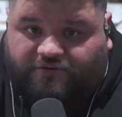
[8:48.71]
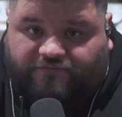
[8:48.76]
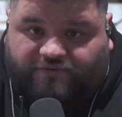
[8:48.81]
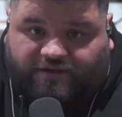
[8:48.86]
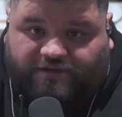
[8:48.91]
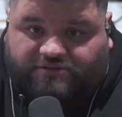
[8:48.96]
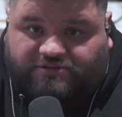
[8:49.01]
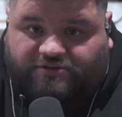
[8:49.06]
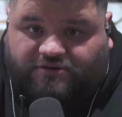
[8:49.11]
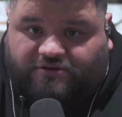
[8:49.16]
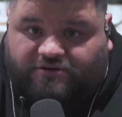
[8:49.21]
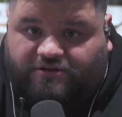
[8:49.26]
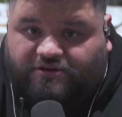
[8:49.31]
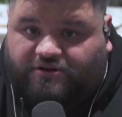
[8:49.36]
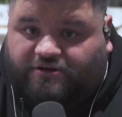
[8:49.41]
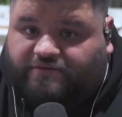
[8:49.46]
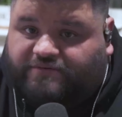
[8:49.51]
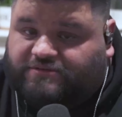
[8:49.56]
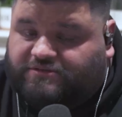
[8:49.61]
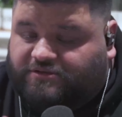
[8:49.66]
fast song and
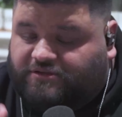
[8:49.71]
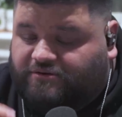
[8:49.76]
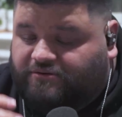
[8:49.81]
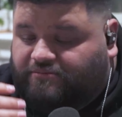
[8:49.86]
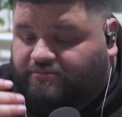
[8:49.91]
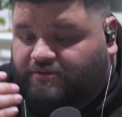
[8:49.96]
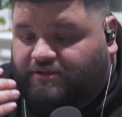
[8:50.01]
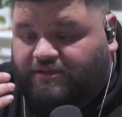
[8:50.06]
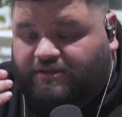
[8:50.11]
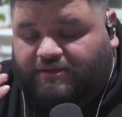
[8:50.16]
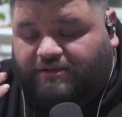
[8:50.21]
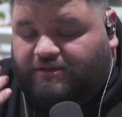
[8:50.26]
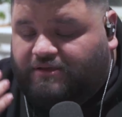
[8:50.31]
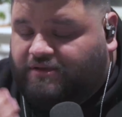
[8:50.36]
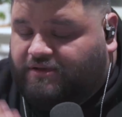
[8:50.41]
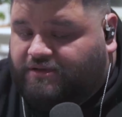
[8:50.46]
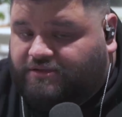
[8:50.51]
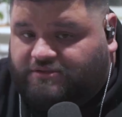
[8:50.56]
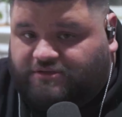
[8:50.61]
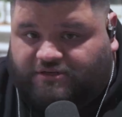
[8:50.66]
all of a sudden
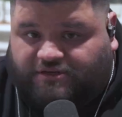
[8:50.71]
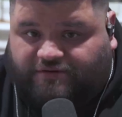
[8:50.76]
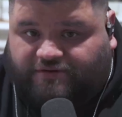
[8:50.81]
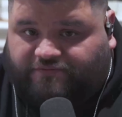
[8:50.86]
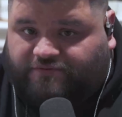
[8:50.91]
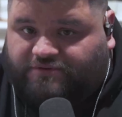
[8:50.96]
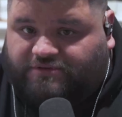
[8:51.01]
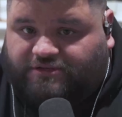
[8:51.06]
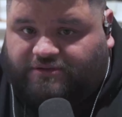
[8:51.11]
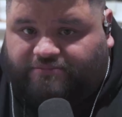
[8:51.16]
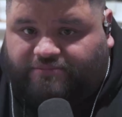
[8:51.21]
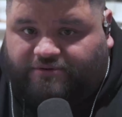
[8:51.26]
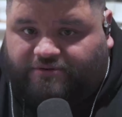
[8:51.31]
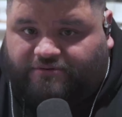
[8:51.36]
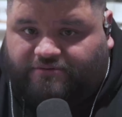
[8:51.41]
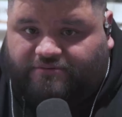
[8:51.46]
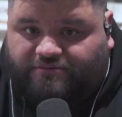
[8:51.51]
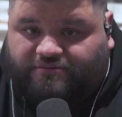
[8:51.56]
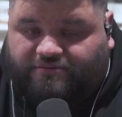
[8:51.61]
it's a different tempo.